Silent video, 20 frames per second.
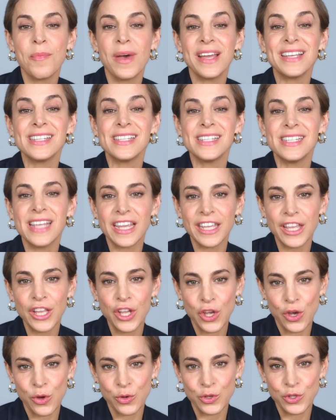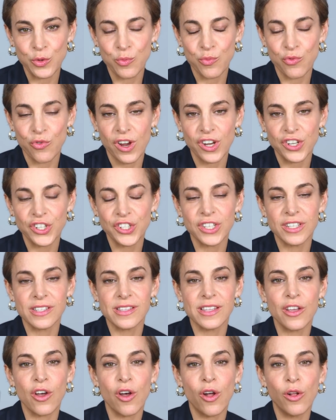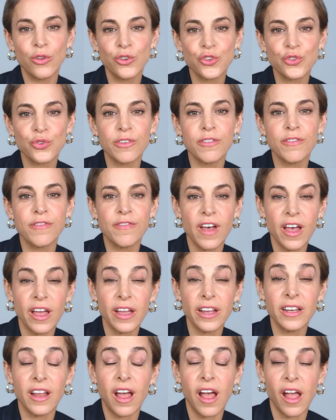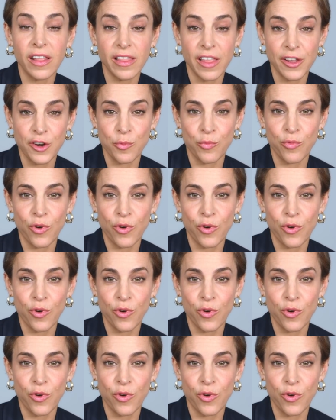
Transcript: My second go-to brush is the Ultra Fine Eyeliner